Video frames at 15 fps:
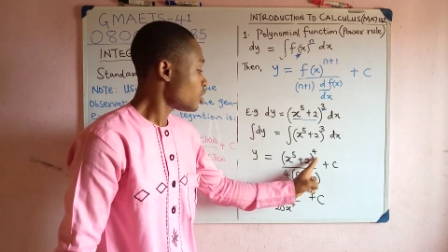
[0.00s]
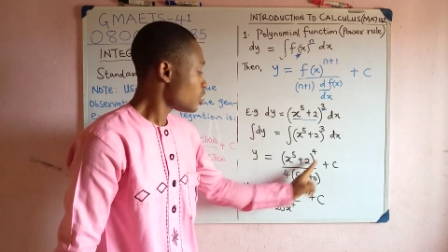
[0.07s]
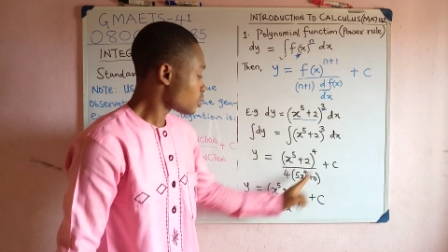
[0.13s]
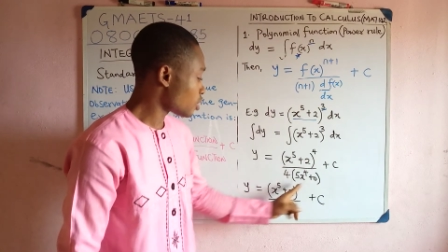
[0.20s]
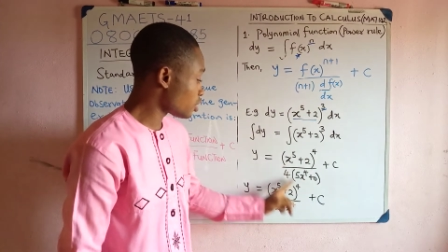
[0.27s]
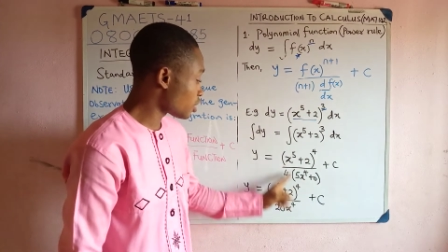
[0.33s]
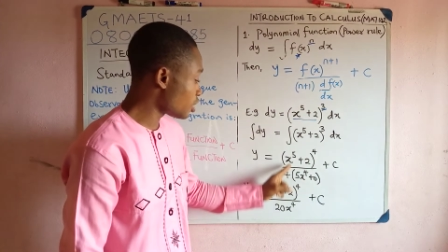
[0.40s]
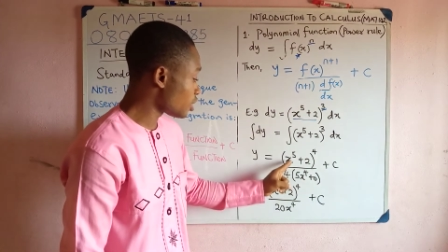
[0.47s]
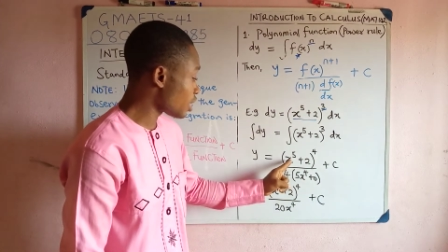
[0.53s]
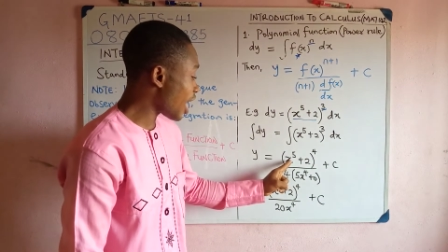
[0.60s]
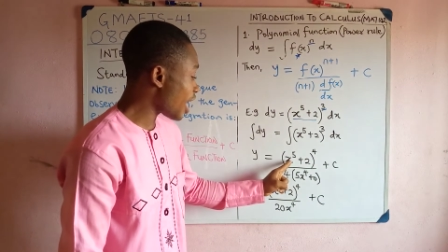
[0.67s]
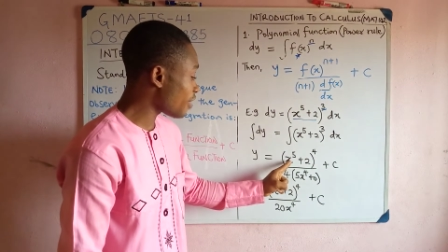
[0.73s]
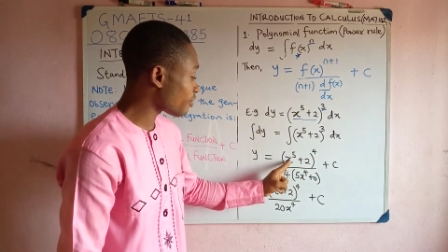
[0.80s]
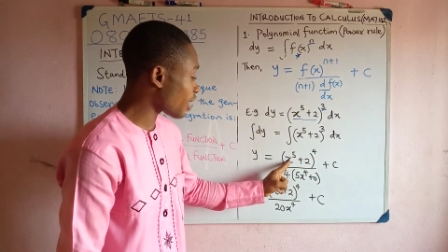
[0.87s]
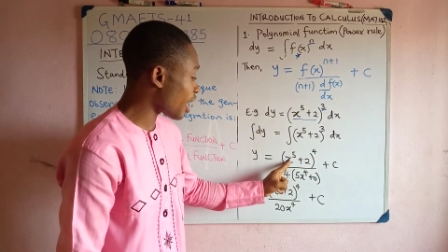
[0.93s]
So you're going to
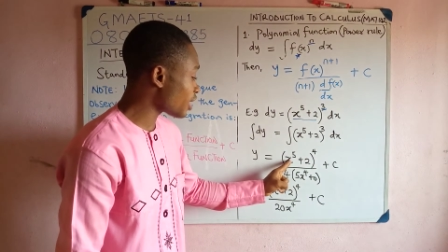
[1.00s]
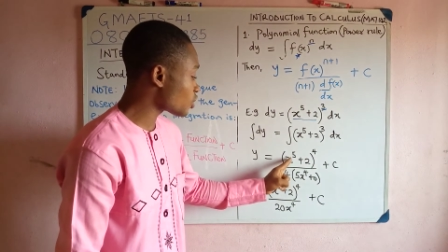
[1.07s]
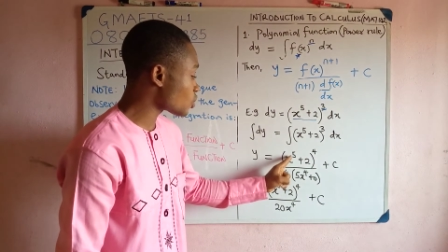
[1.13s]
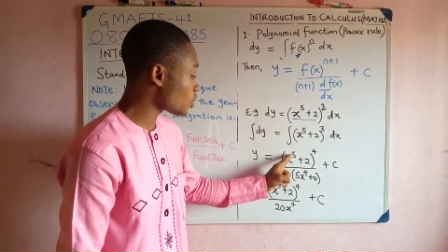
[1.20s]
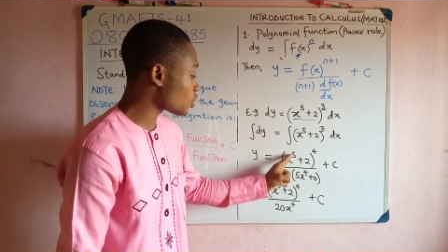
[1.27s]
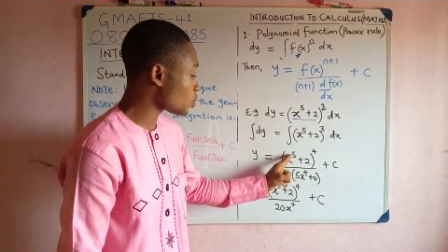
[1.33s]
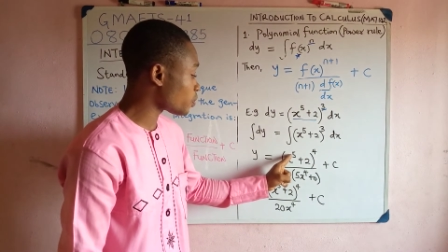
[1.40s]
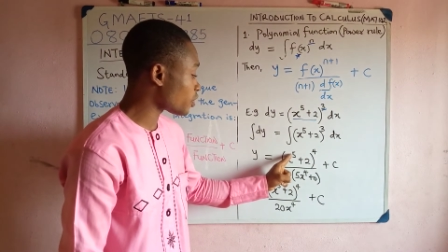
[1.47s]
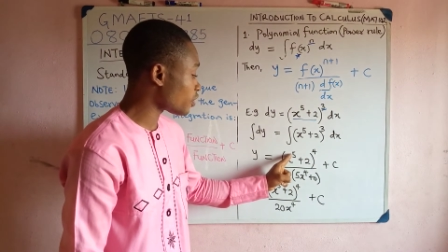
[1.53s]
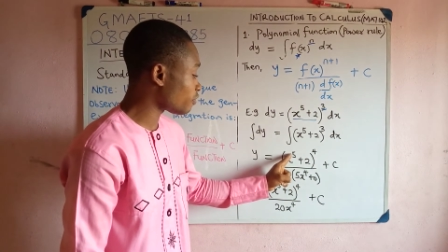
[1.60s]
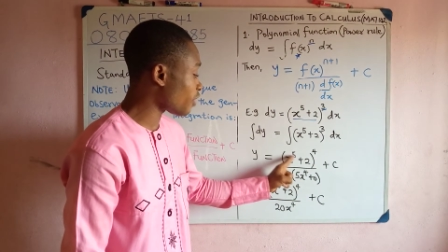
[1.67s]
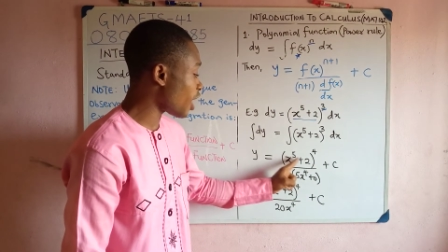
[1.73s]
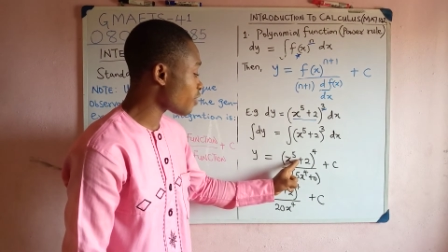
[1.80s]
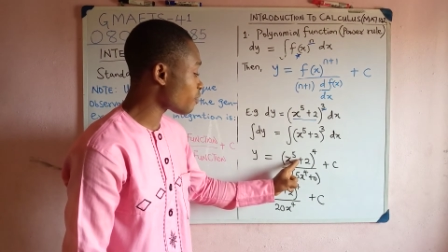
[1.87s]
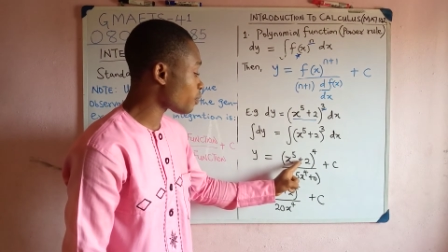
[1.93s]
have x raised to power
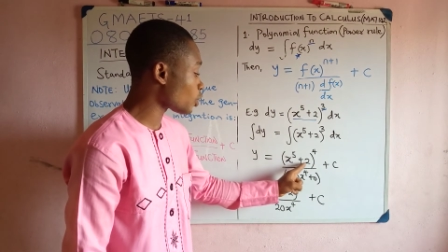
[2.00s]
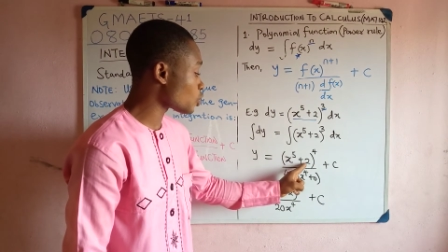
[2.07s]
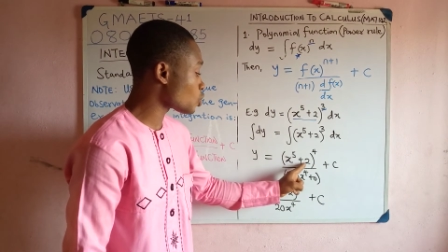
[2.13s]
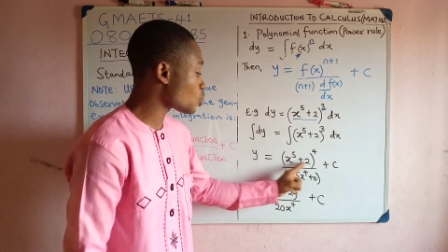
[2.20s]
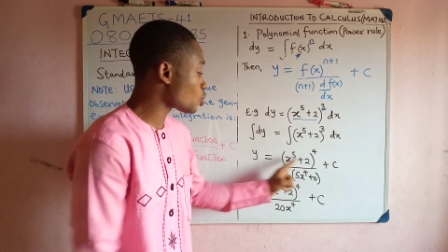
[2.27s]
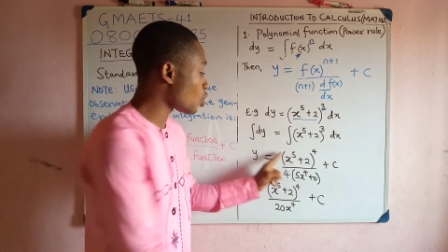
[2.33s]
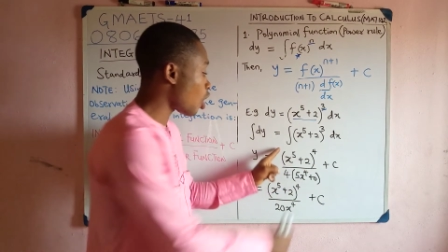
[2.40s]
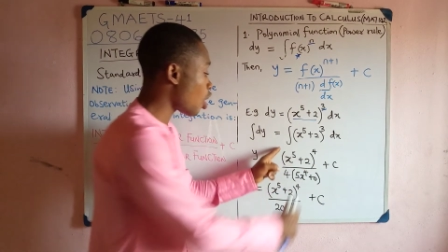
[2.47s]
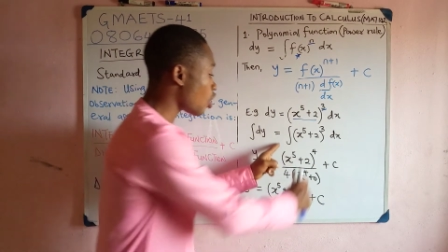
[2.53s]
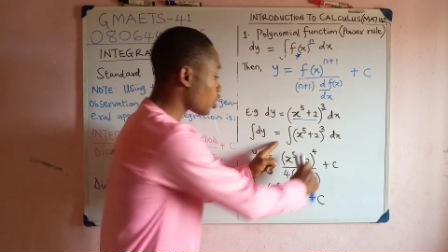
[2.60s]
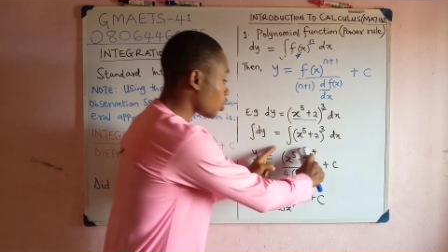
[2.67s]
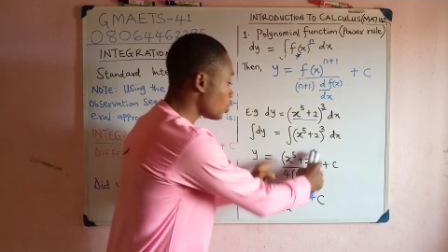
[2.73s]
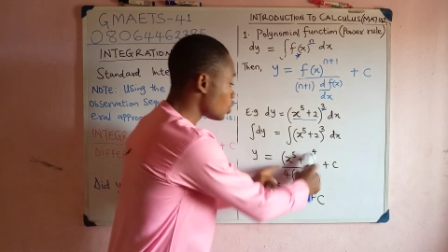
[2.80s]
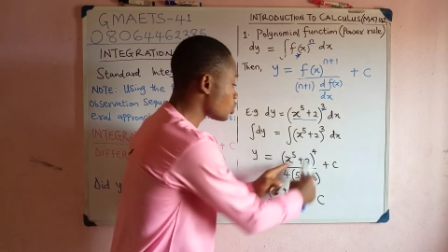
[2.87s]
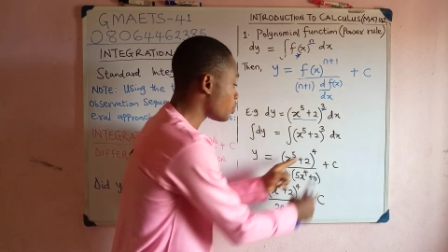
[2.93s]
5 plus 2, all
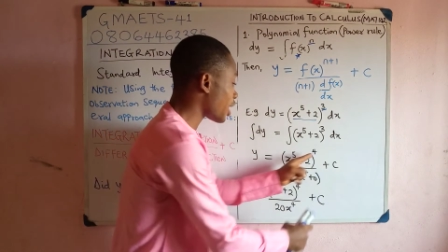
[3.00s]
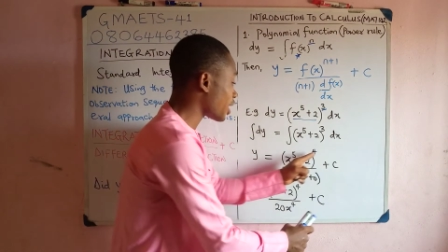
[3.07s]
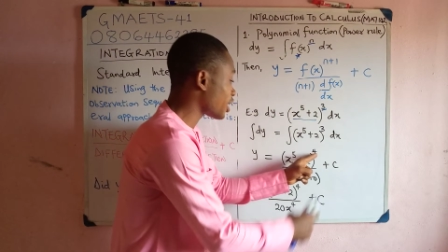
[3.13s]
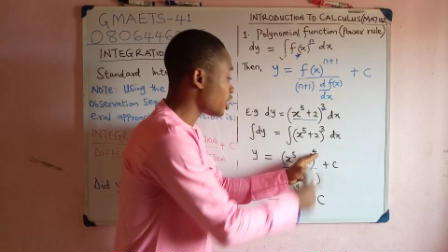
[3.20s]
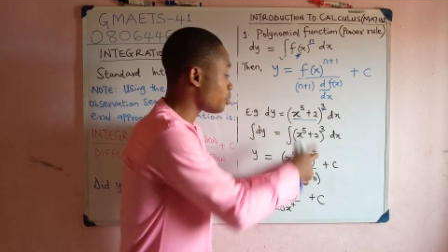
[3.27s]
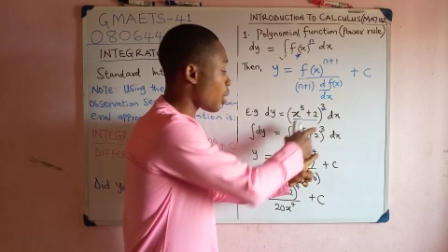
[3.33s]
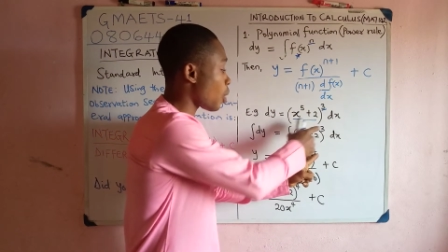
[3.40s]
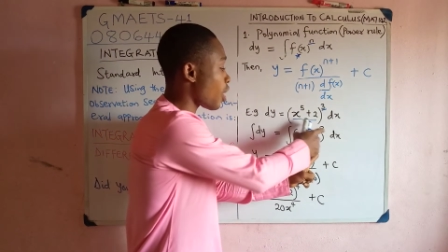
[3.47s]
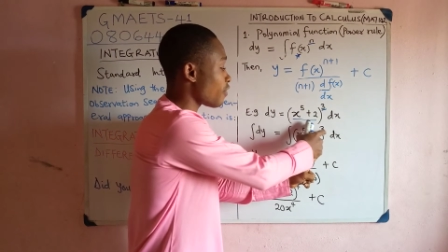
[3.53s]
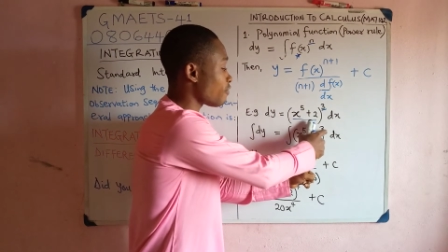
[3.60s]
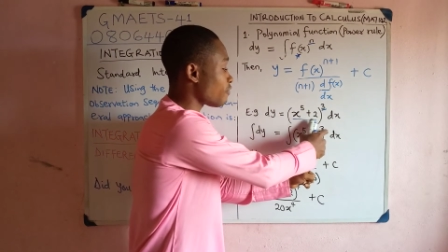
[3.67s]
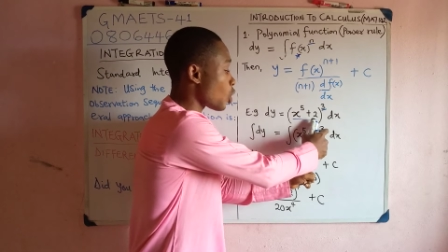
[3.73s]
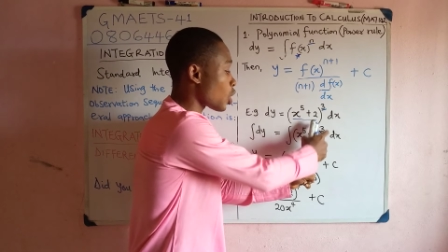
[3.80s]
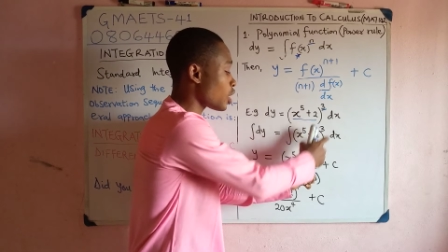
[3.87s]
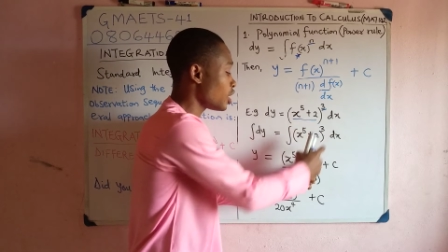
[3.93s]
close bracket, power
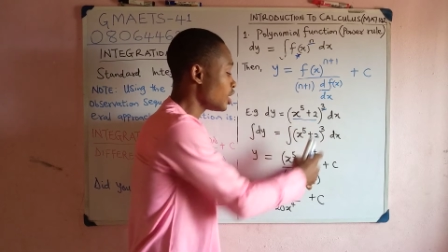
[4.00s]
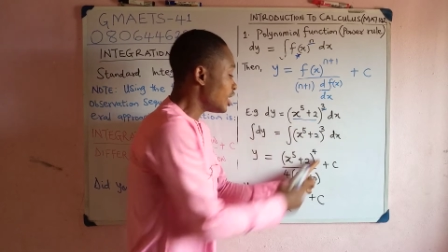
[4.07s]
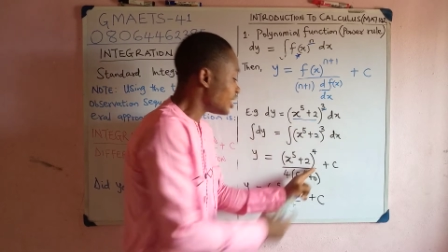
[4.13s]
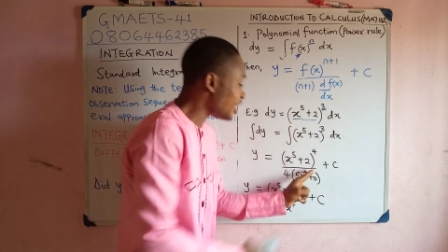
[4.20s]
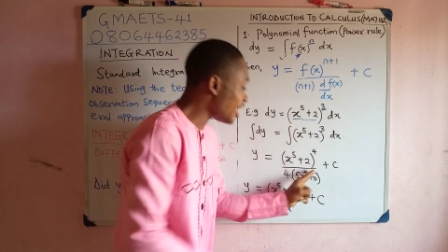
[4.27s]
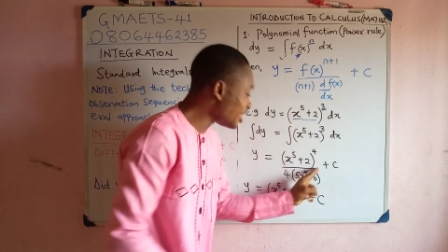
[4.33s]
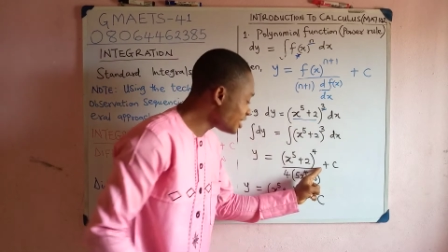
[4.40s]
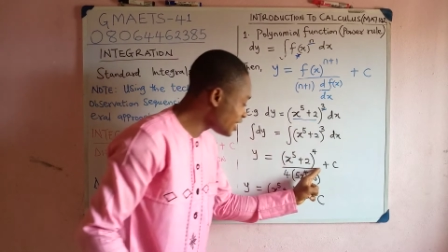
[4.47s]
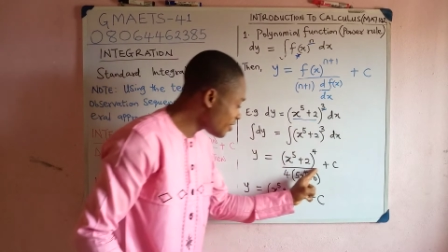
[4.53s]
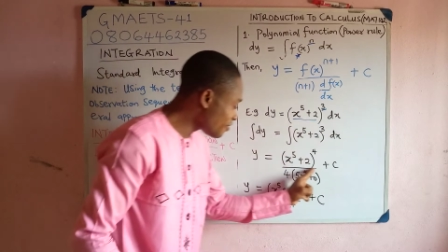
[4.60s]
4, then